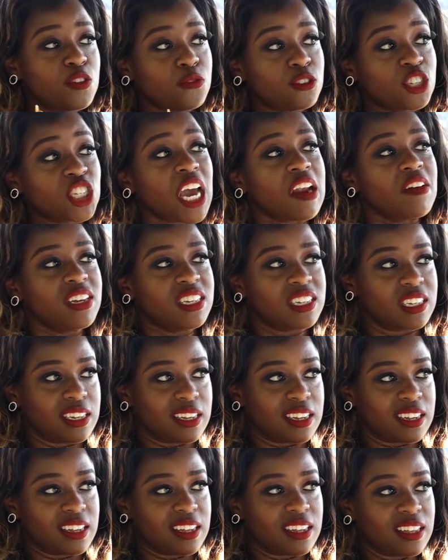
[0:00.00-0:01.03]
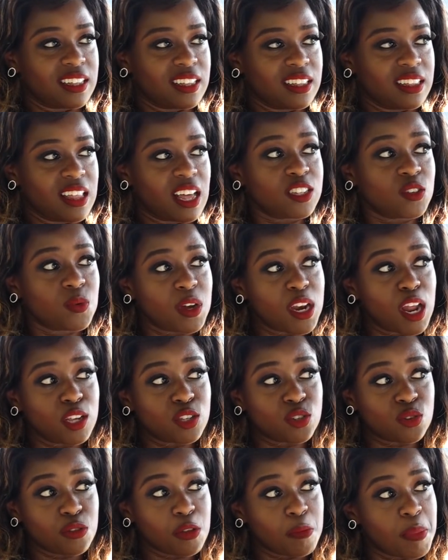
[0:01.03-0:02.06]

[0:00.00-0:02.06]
for charity. That's when I saw the